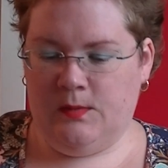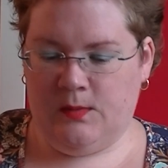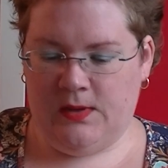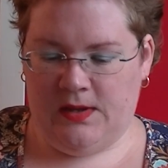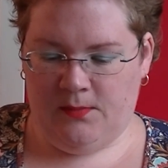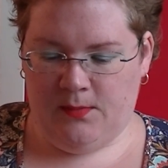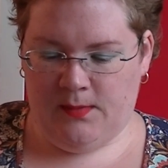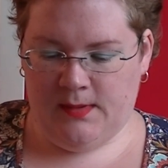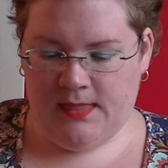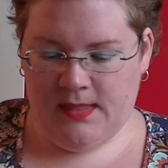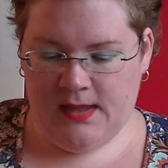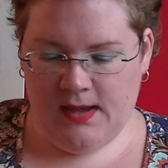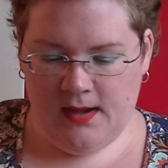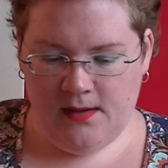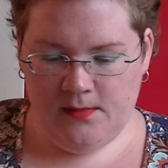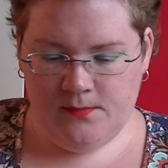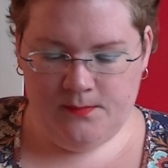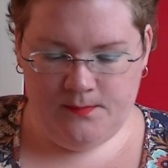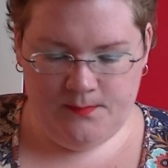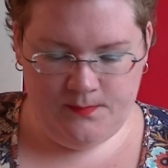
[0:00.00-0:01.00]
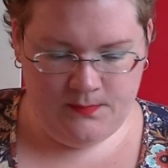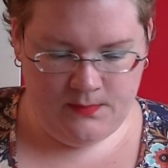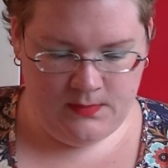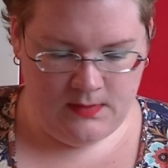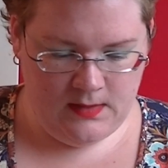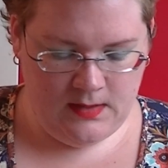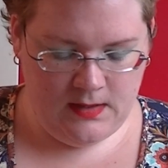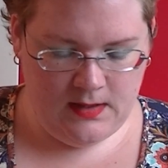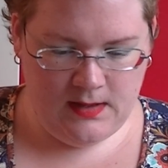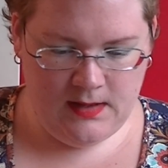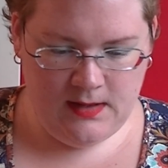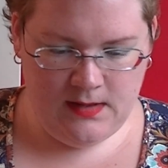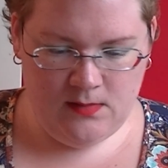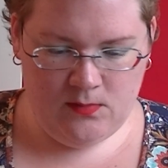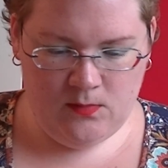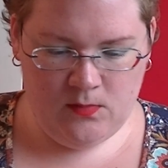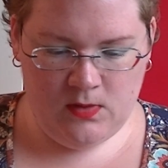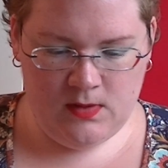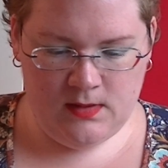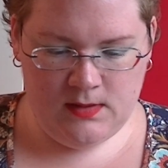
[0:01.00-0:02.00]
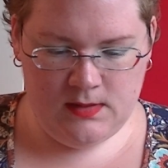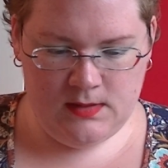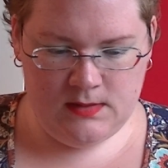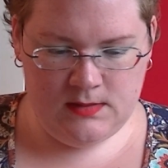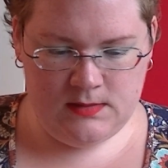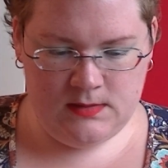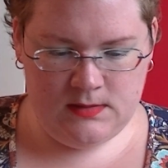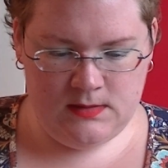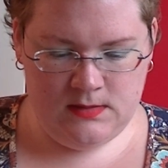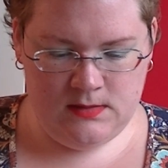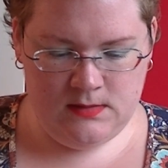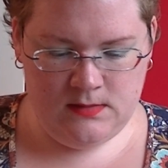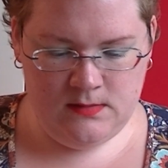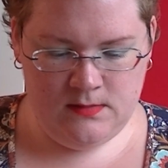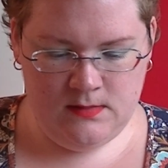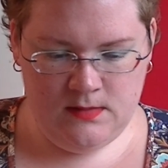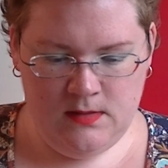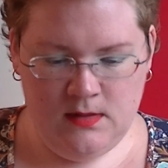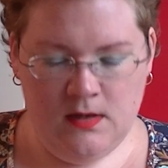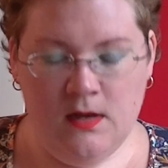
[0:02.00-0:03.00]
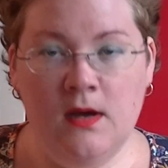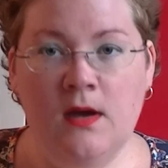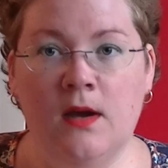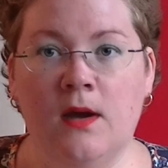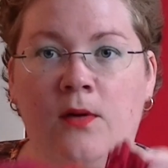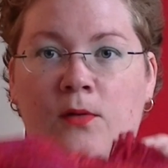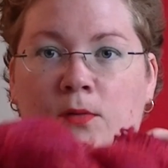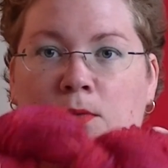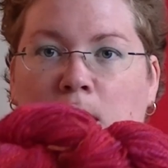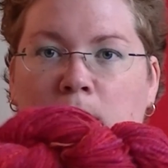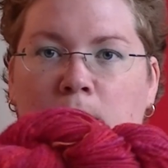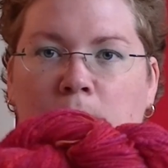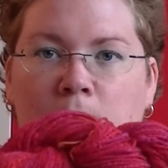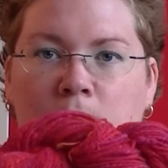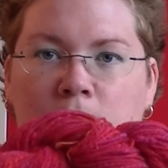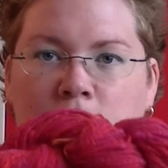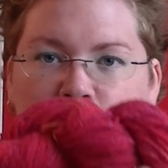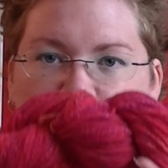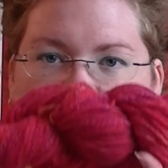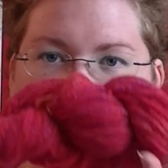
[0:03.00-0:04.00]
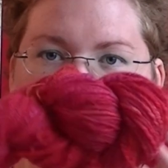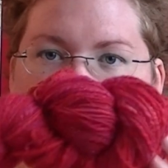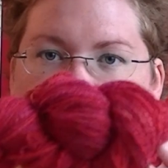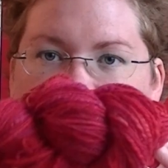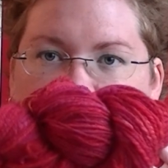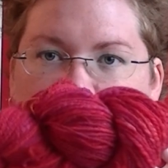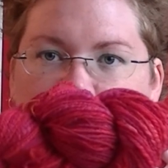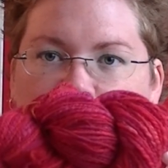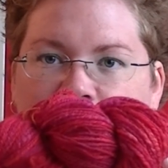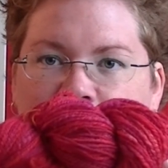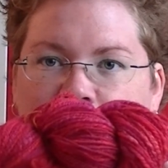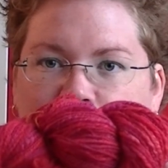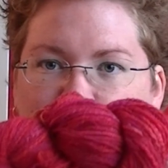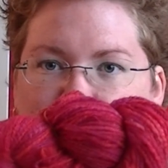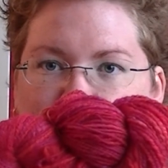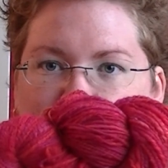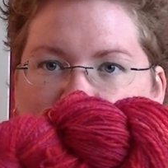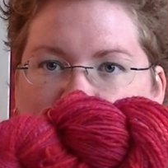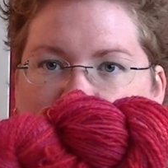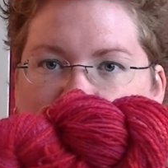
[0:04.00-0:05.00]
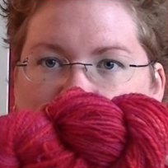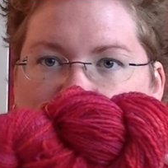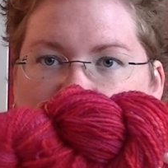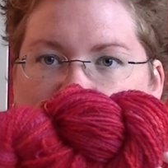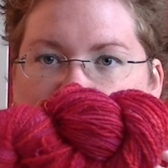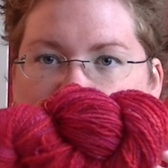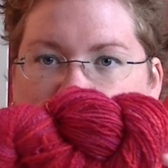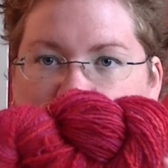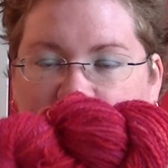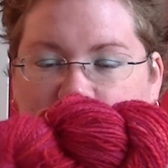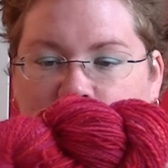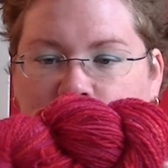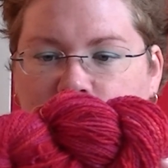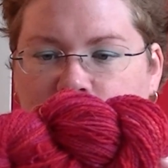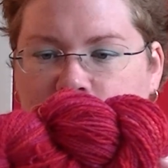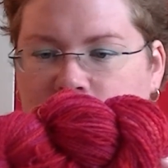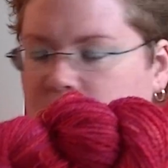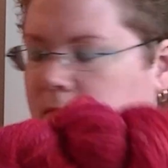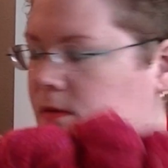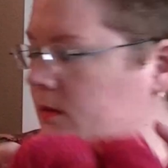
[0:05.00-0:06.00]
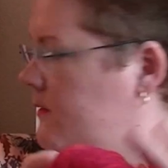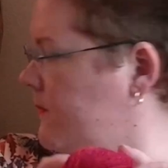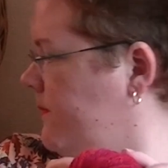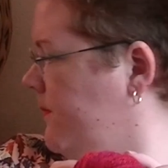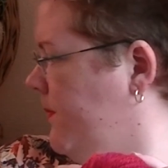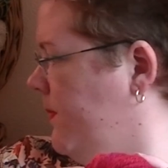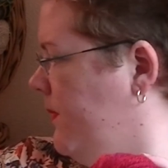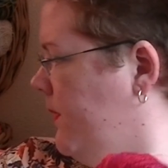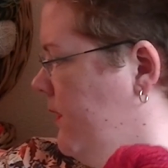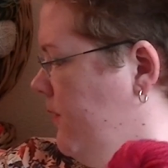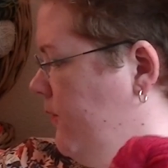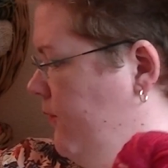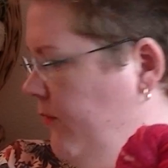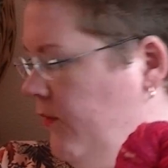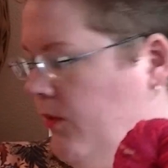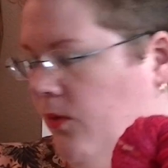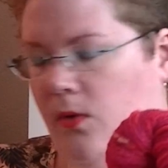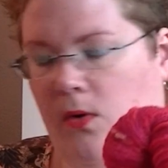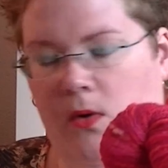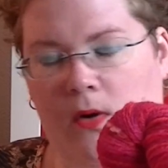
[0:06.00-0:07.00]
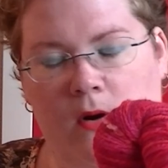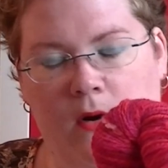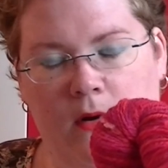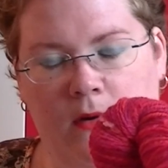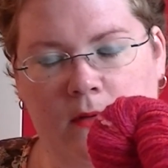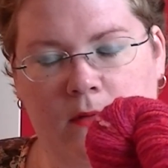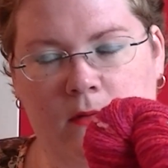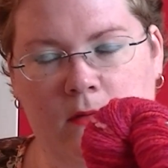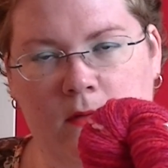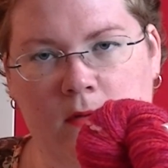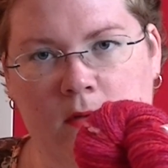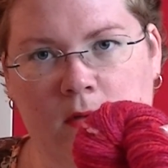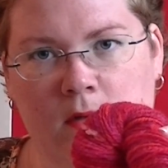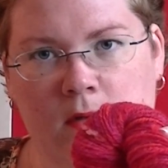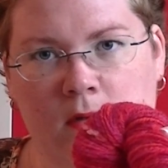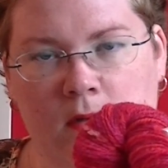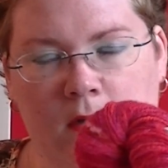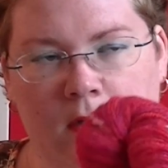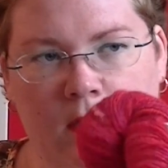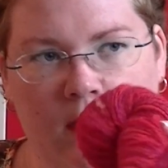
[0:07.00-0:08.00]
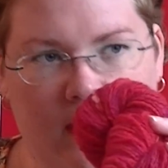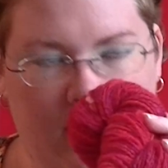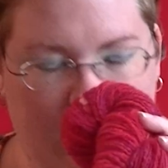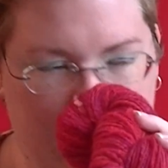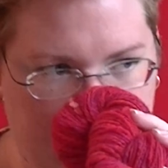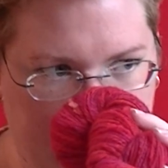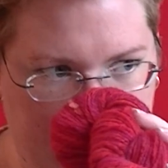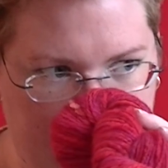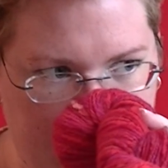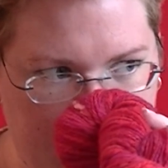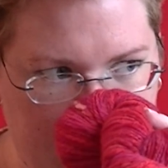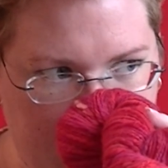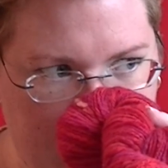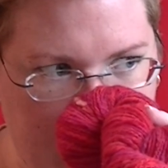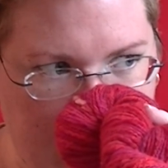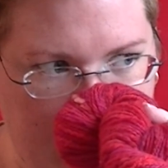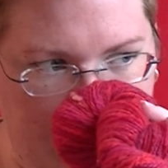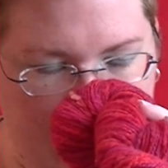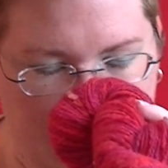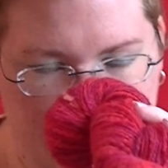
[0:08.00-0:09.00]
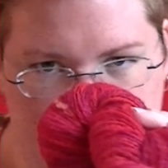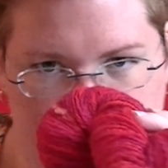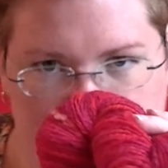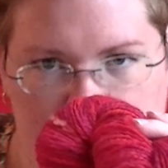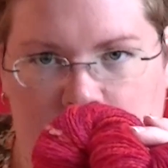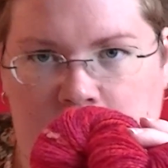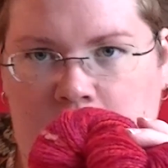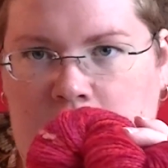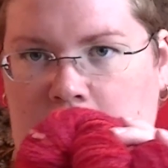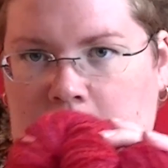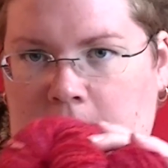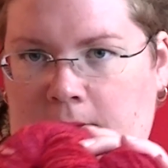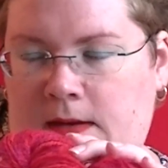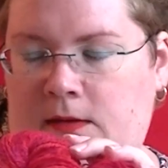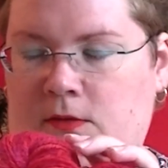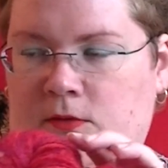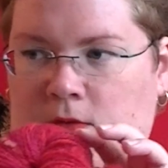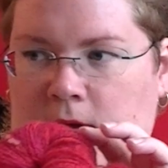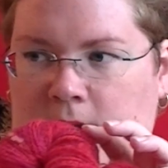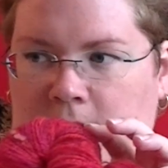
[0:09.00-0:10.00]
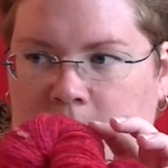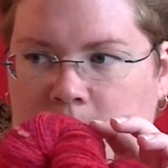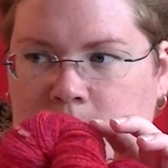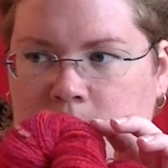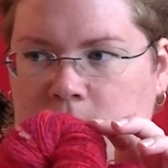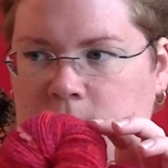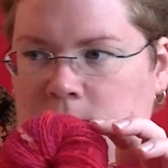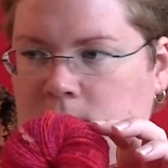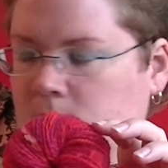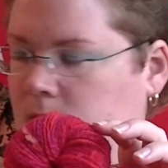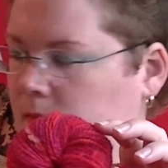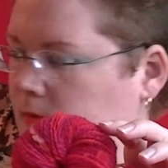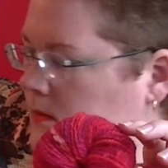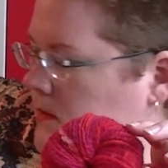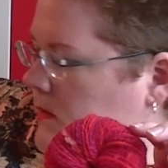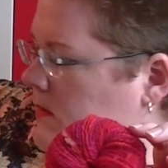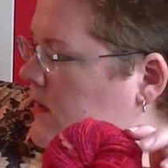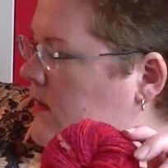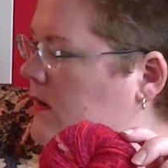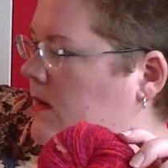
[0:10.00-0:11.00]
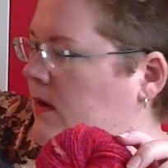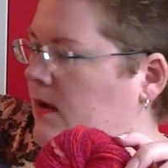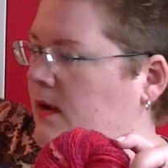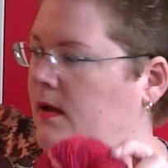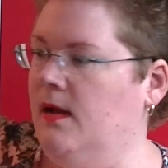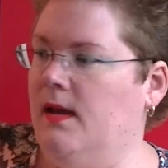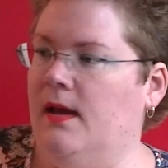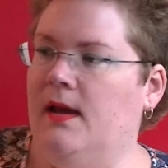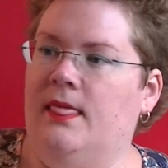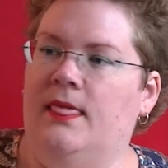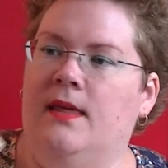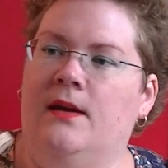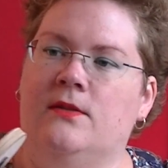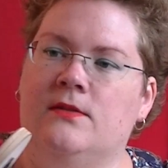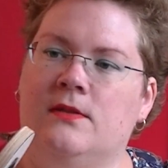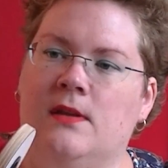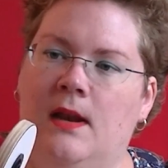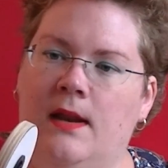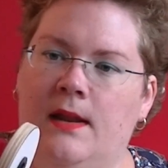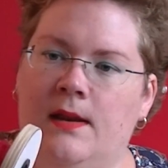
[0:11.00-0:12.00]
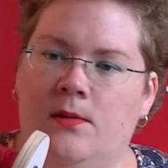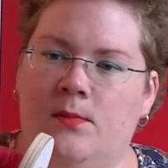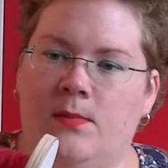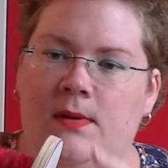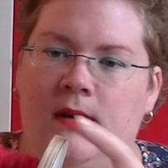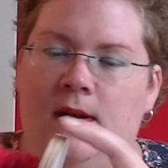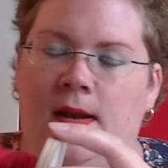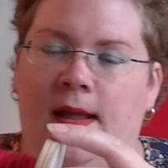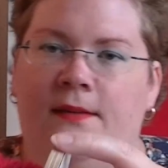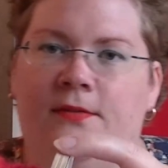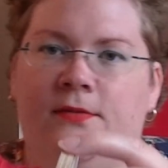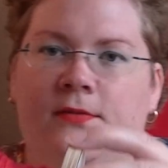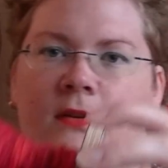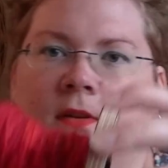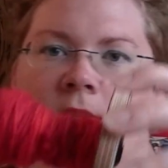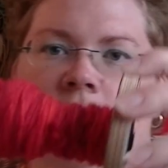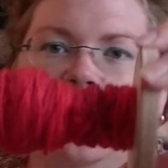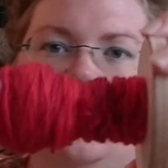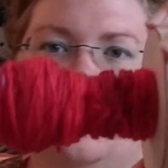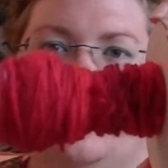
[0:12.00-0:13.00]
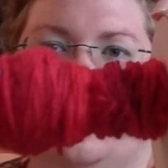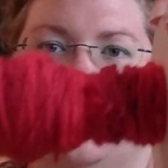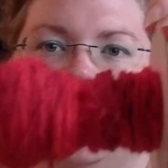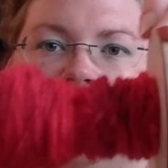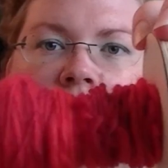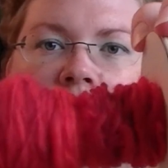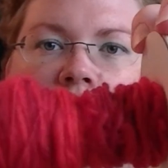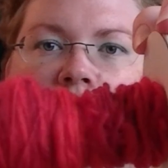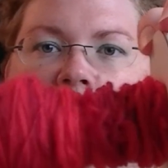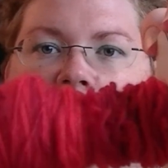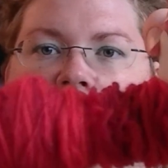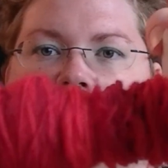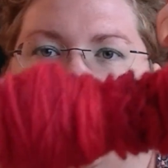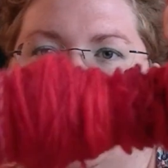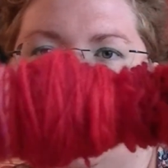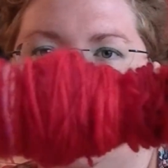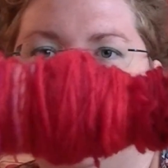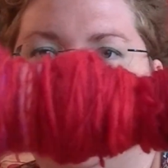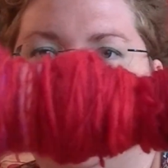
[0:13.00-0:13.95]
okay with that. It was 123 meters for, I think it was 98 grams, and there's a little bit left on the